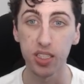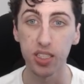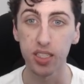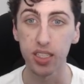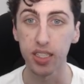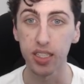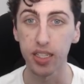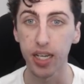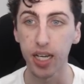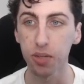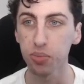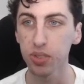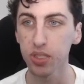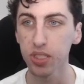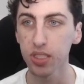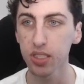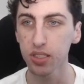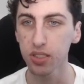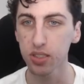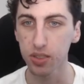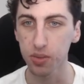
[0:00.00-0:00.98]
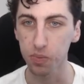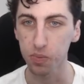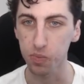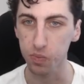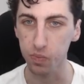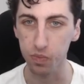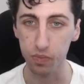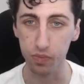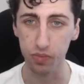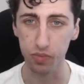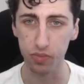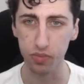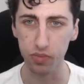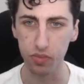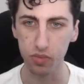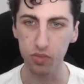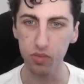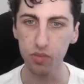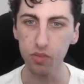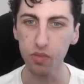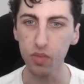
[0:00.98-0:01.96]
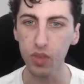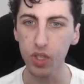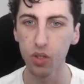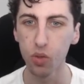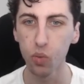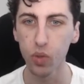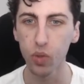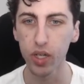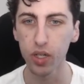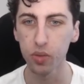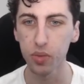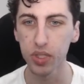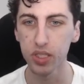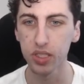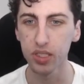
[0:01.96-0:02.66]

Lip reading: Indianapolis, where we